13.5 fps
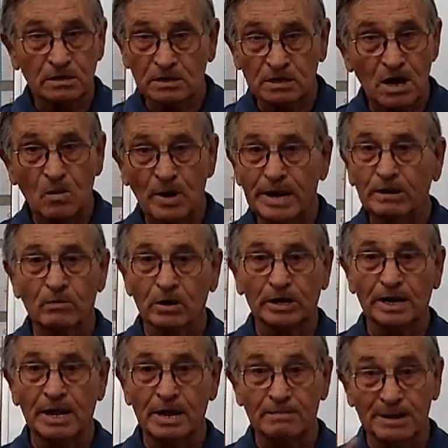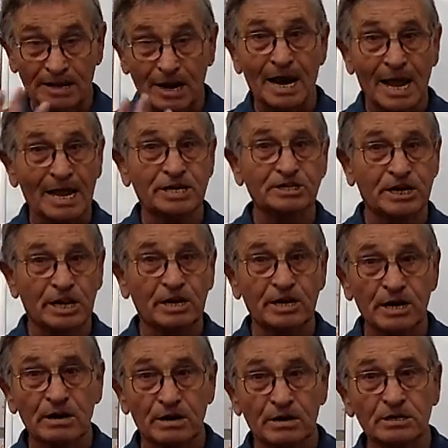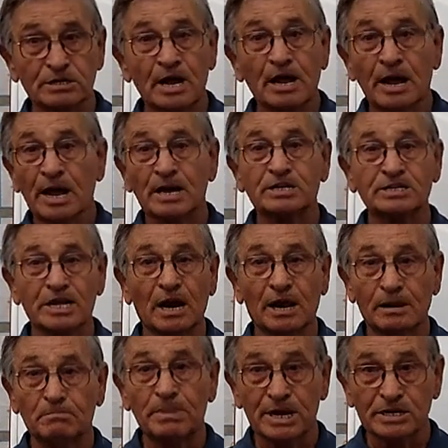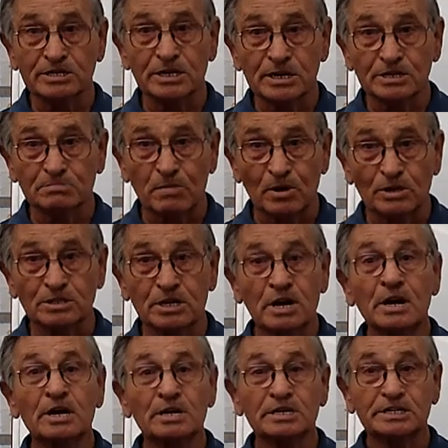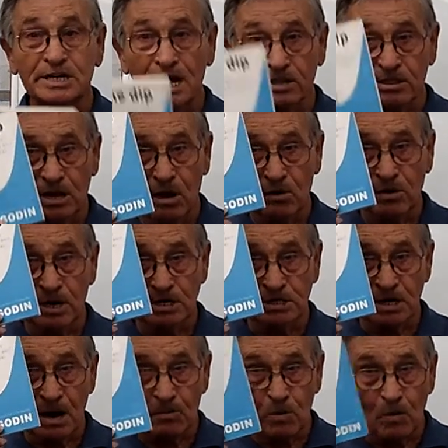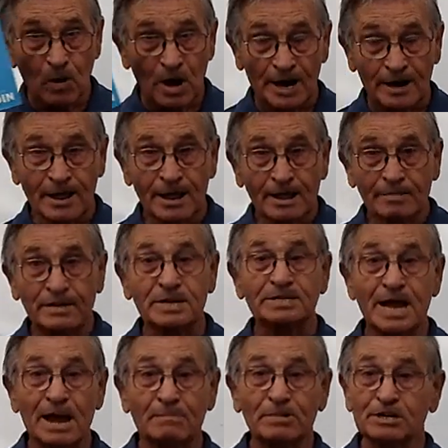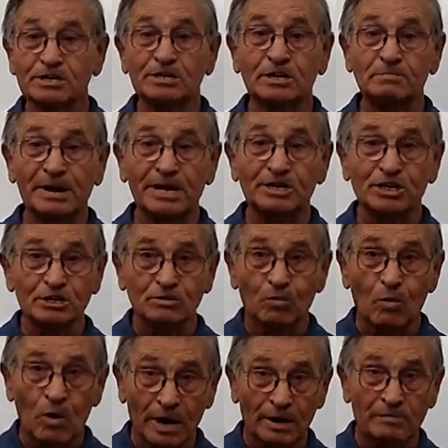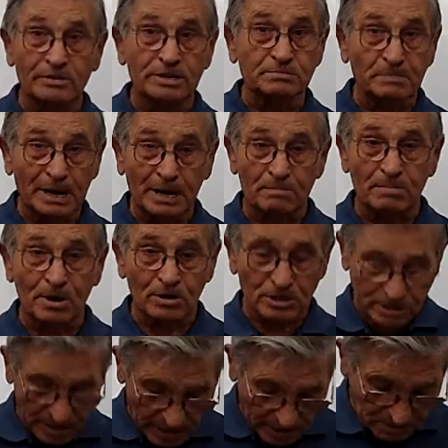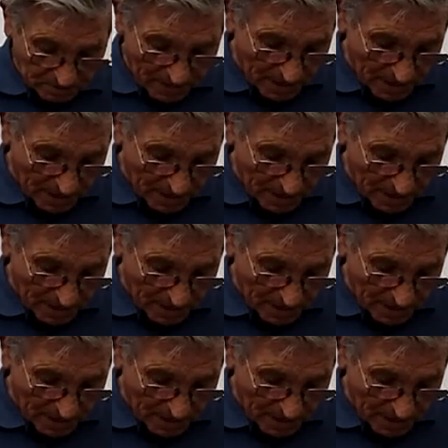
no equal to him in the last 10 years at selling business books. Seth Godin is number one. This happens to be just one of his many books that he's